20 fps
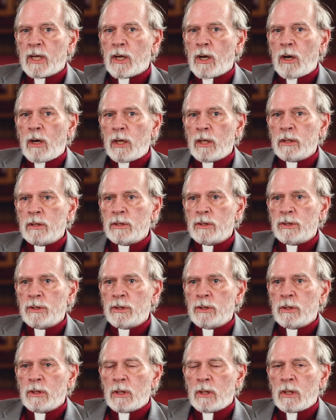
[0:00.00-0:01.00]

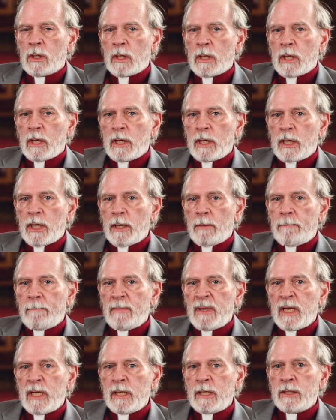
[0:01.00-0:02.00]
because it
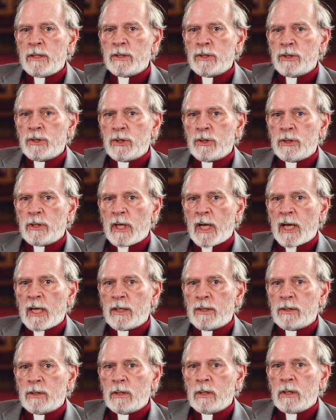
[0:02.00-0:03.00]
means
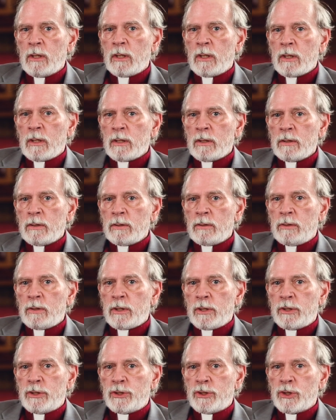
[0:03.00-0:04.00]
that
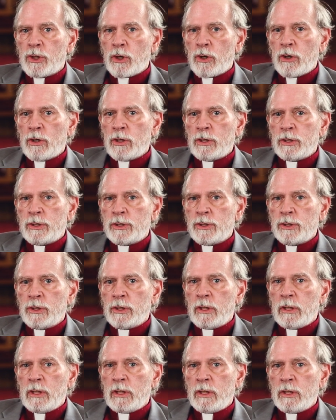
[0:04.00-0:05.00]
the church
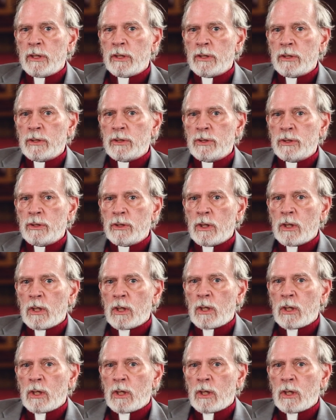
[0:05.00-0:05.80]
is